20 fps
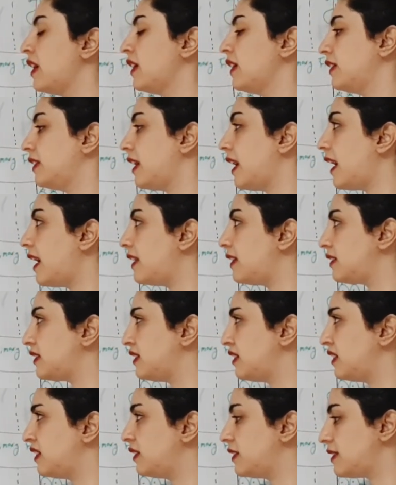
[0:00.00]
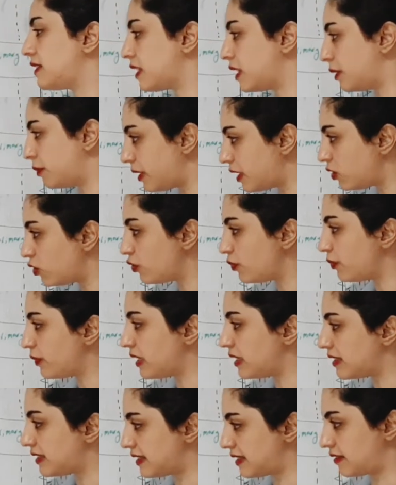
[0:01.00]
that the cerebellum
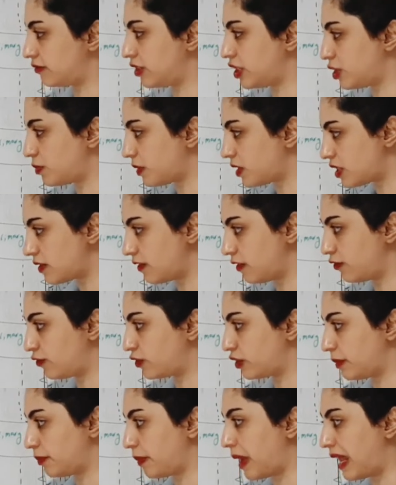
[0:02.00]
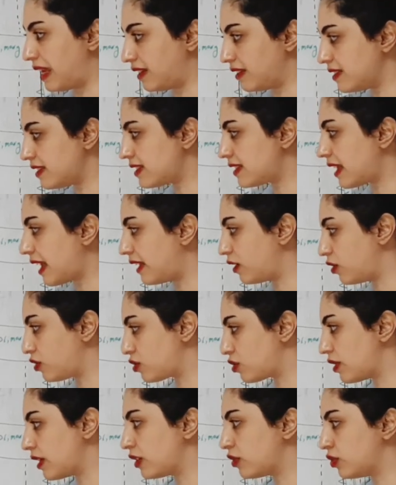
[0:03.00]
is responsible for the balance and
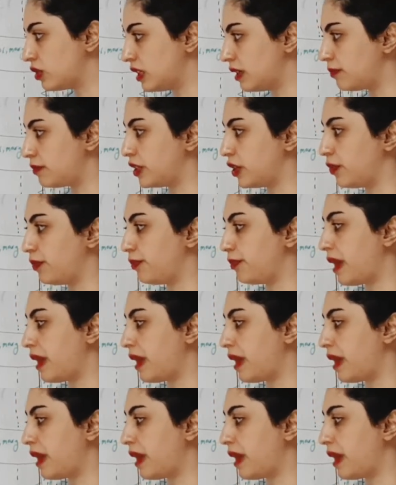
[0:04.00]
also equilibrium.